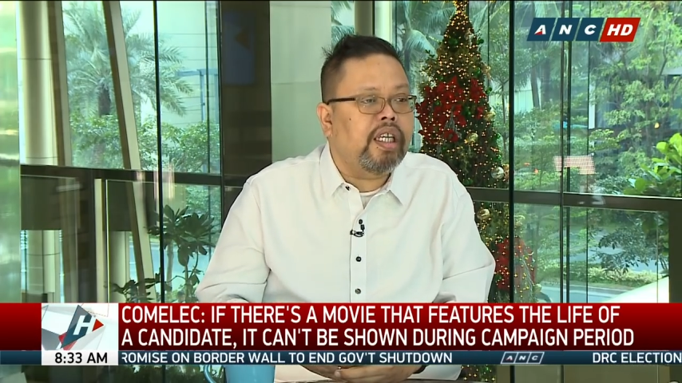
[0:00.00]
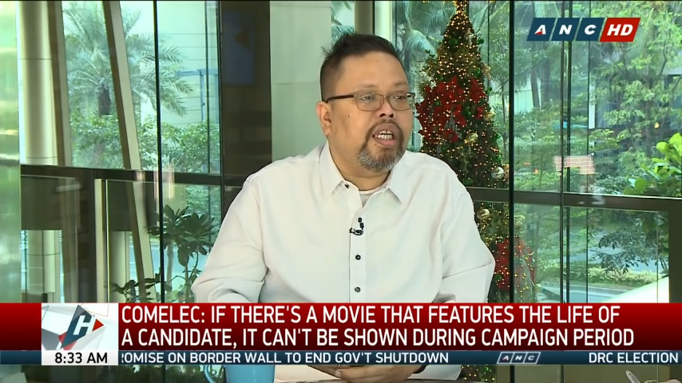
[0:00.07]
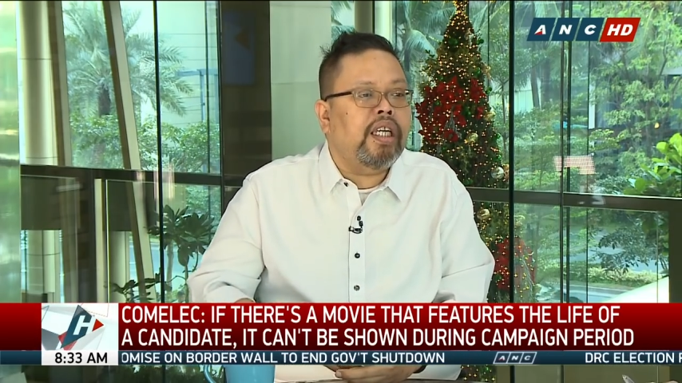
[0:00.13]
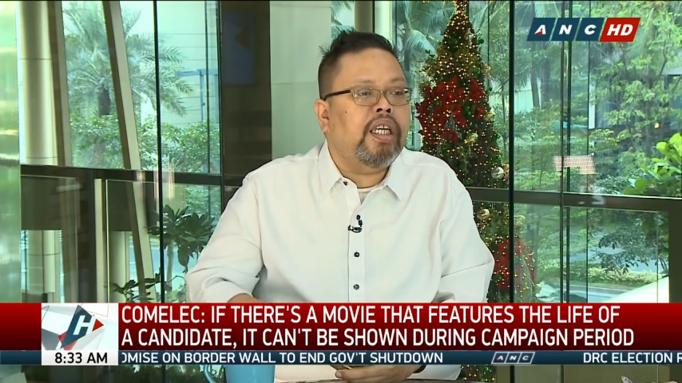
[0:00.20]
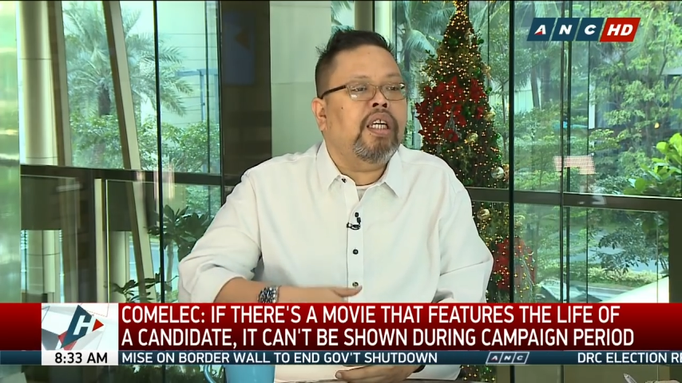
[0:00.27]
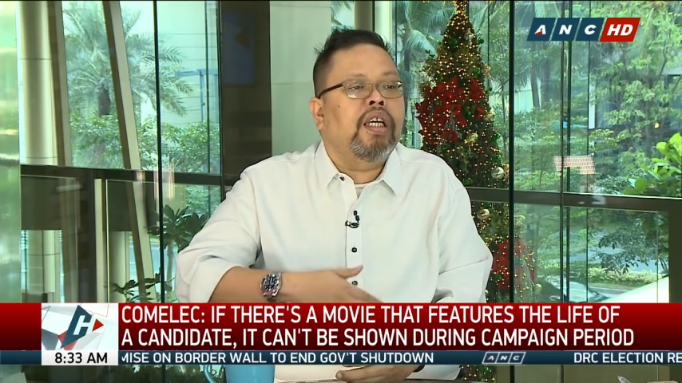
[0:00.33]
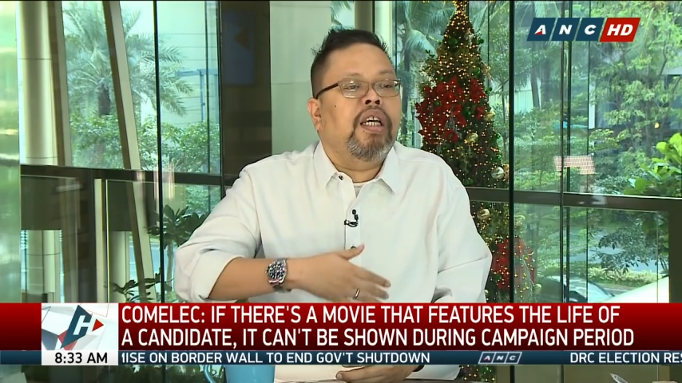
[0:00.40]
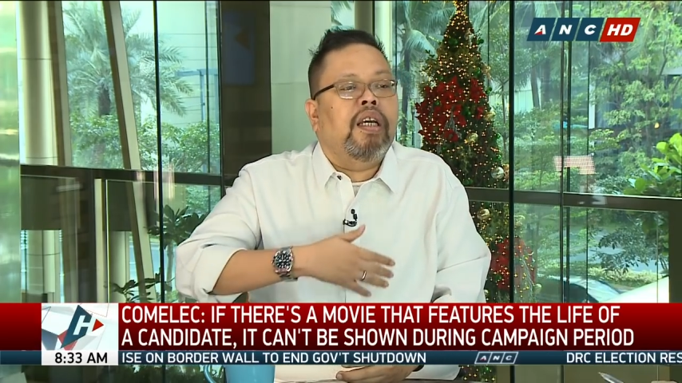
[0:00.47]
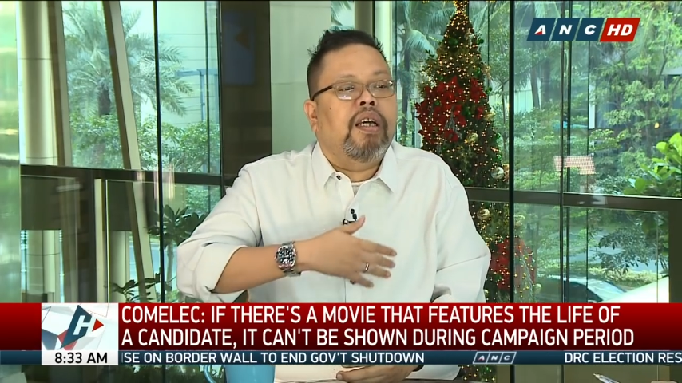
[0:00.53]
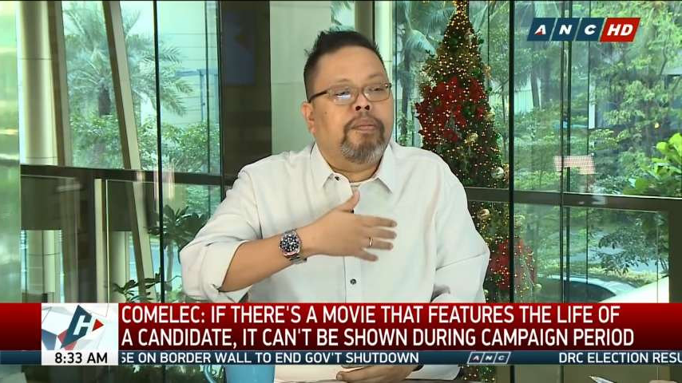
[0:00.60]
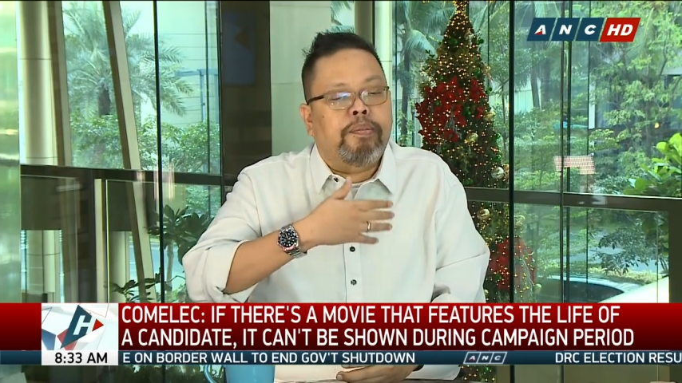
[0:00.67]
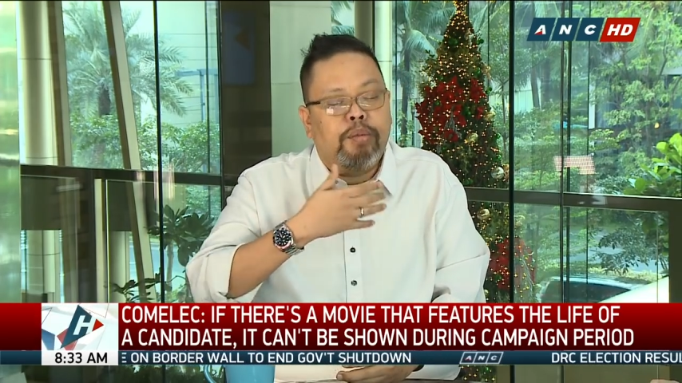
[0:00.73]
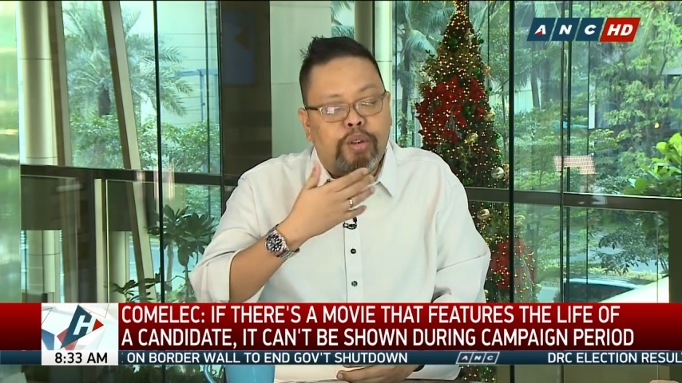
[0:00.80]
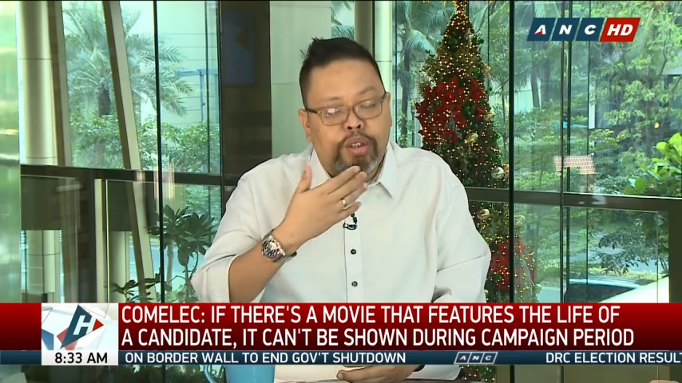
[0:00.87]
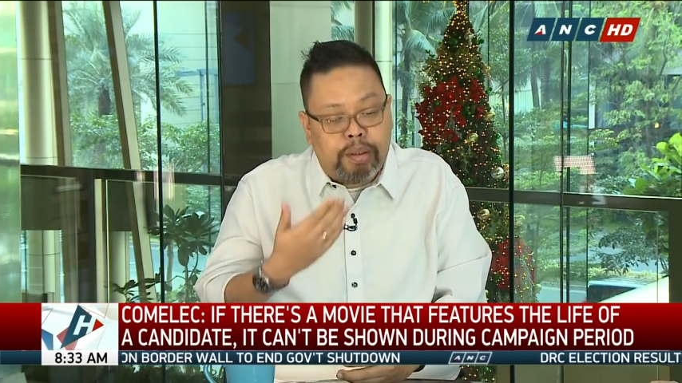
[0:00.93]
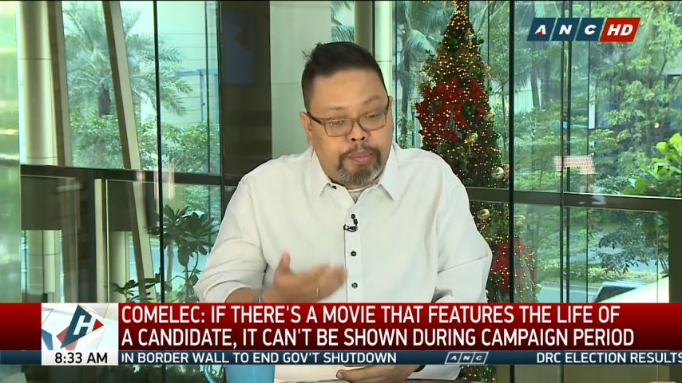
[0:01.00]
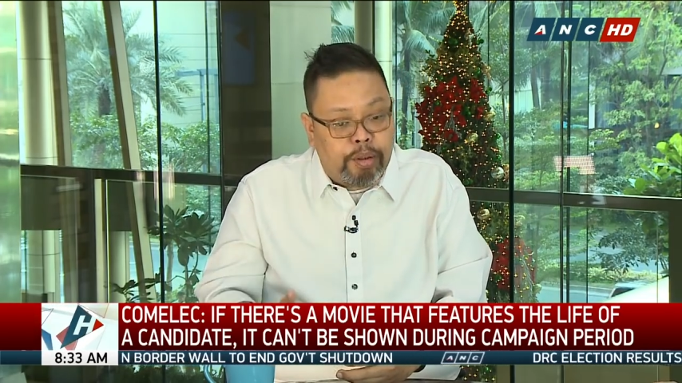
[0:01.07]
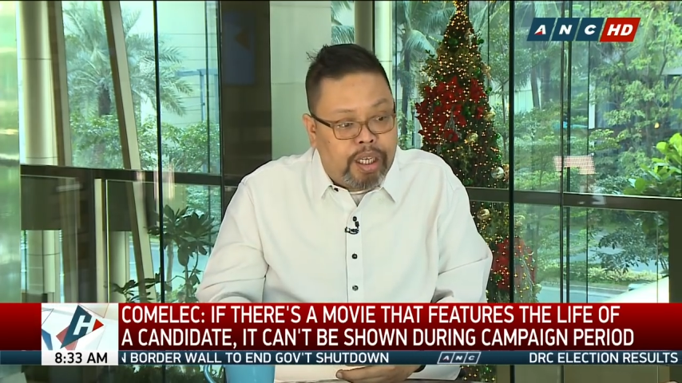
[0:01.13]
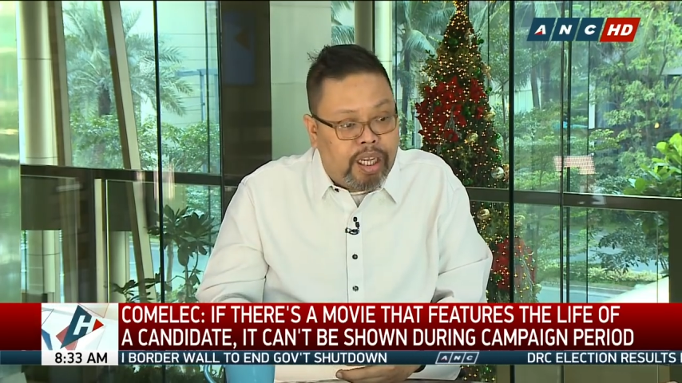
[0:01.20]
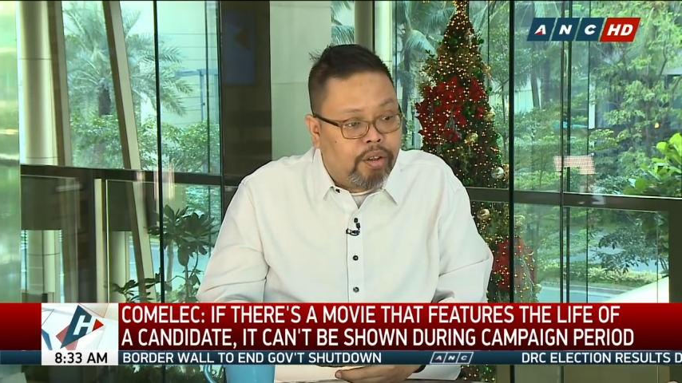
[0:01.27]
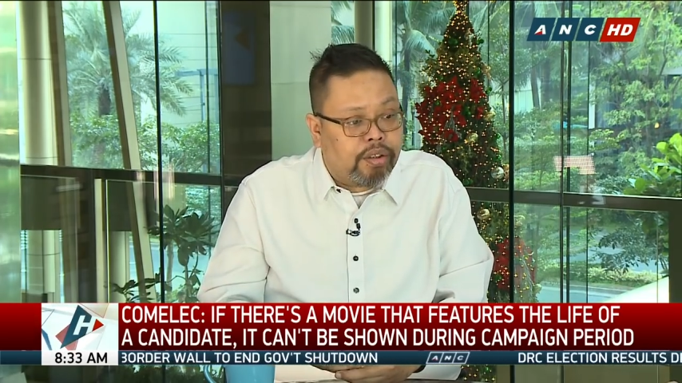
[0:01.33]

day, multiple yeah.